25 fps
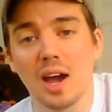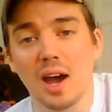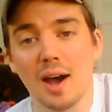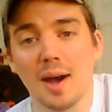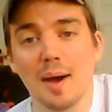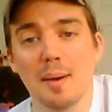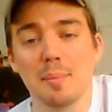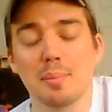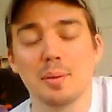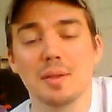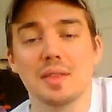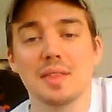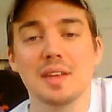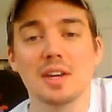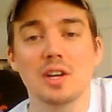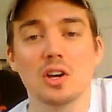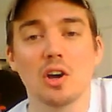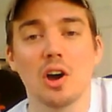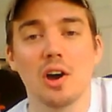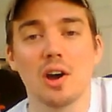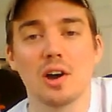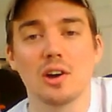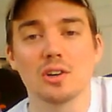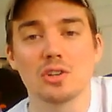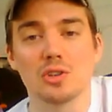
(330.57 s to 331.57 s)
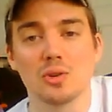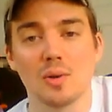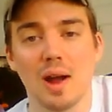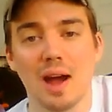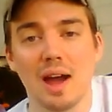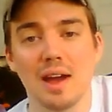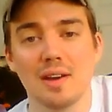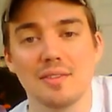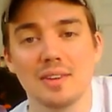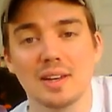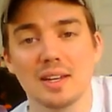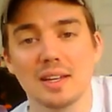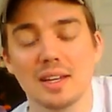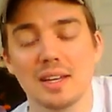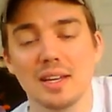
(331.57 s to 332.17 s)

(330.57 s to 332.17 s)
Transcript: up the car driving